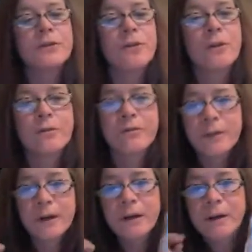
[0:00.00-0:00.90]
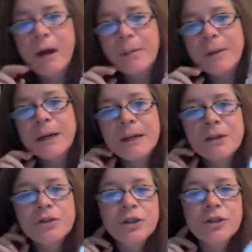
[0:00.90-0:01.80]
started feeding. I mean, it
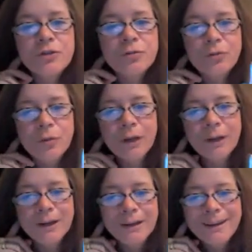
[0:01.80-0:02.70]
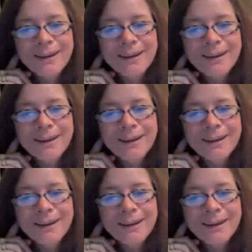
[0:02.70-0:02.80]
just really,